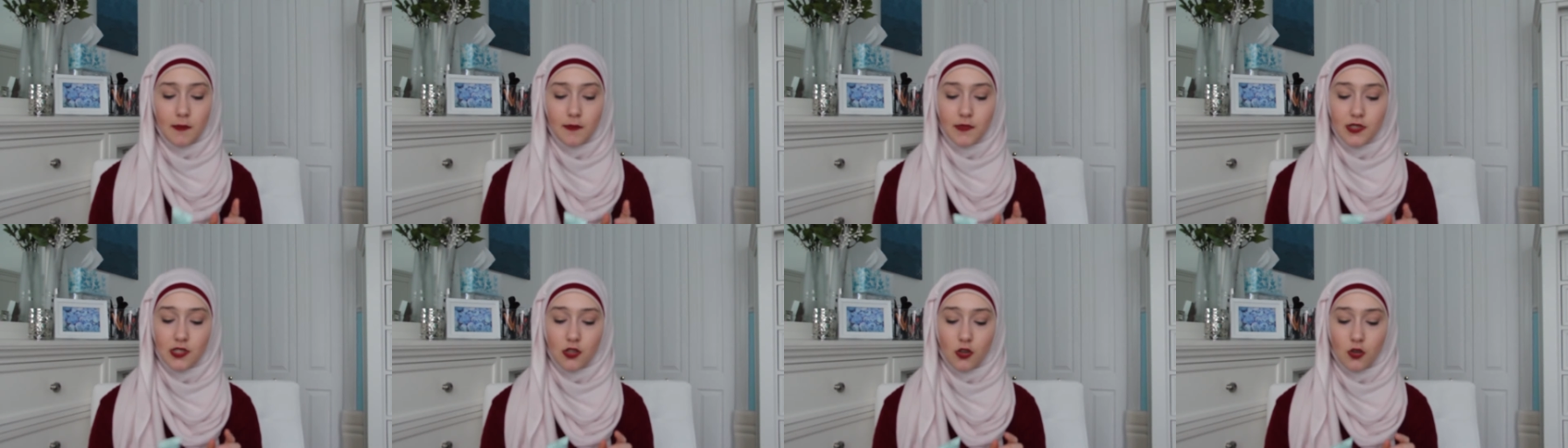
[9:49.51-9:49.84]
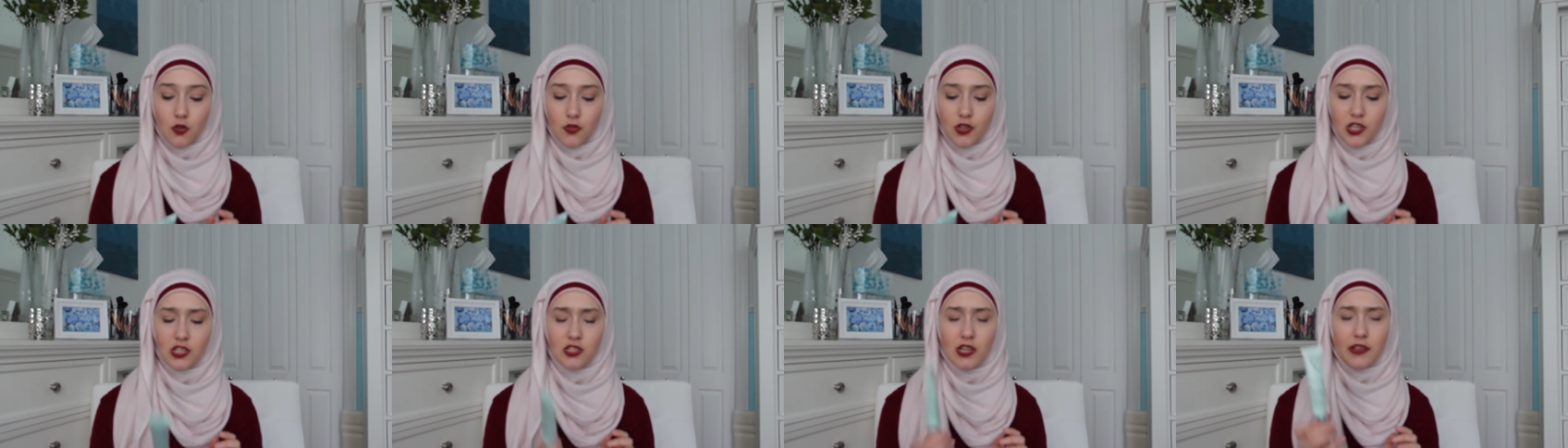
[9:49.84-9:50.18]
So
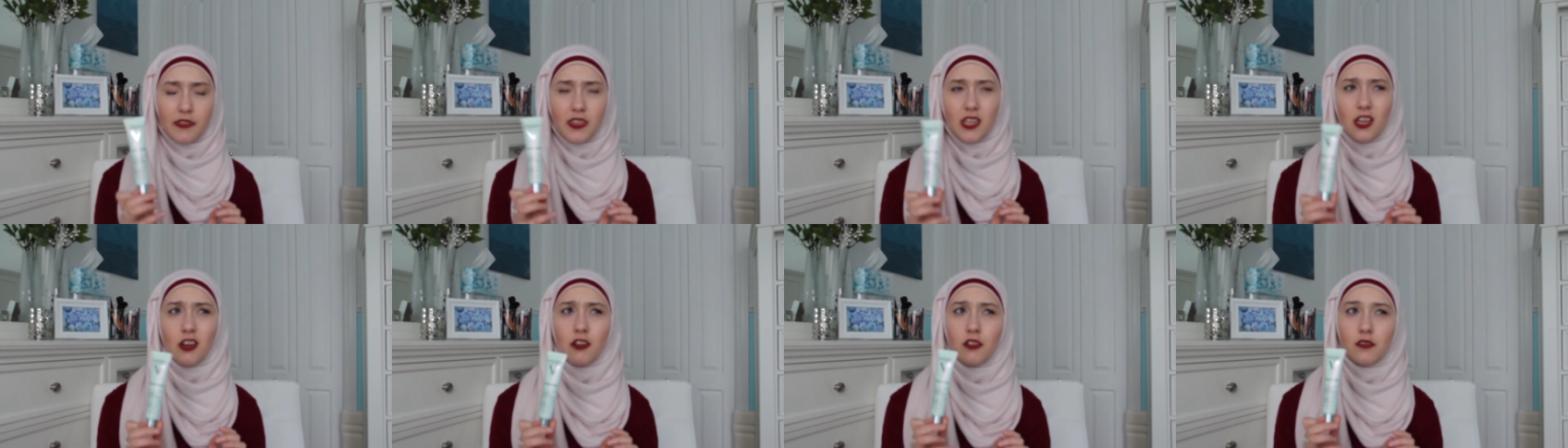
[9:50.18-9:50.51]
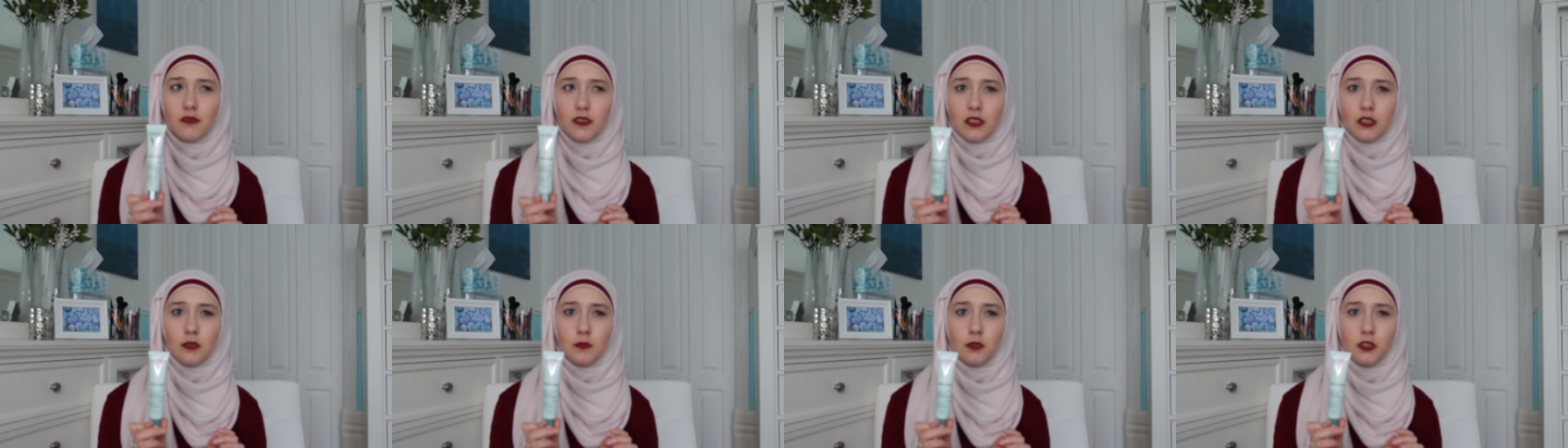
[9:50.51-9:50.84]
these I think are
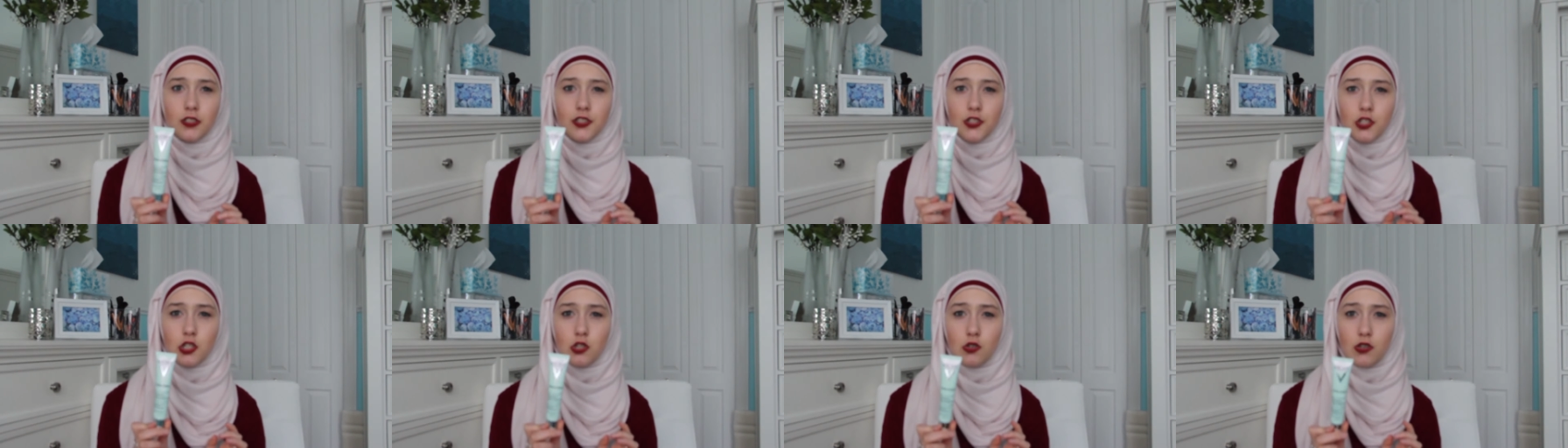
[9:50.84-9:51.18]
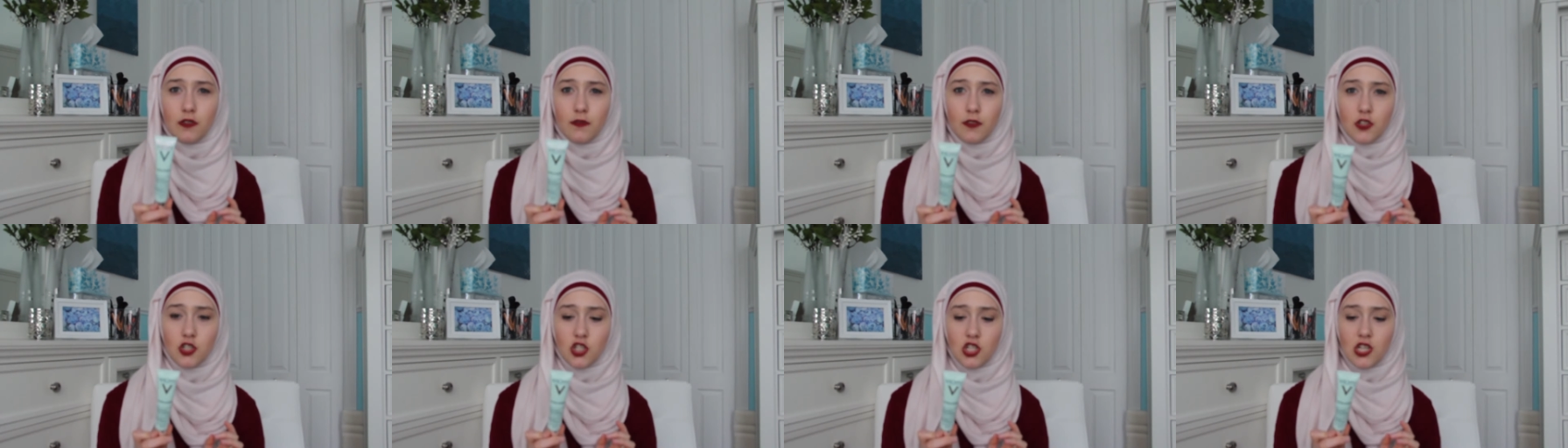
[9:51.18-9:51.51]
available in 2
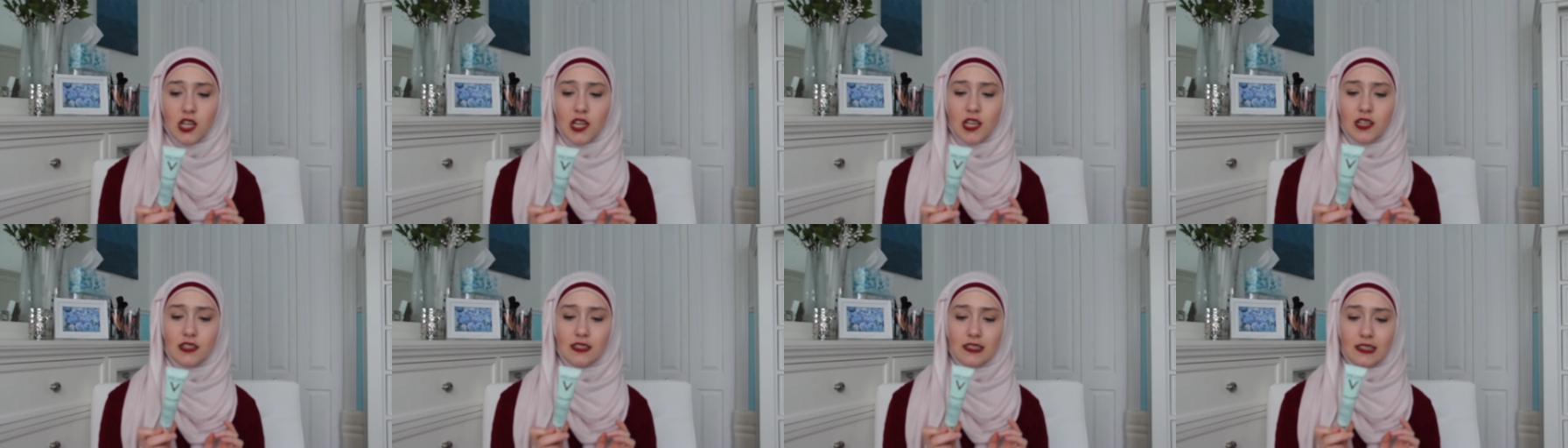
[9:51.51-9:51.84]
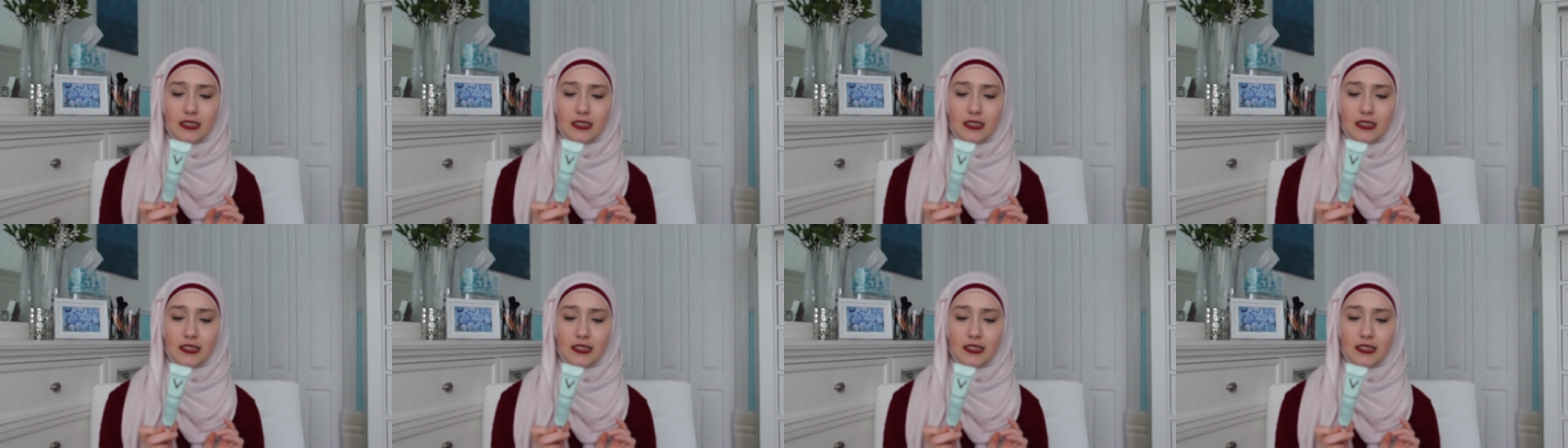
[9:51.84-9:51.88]
different shades,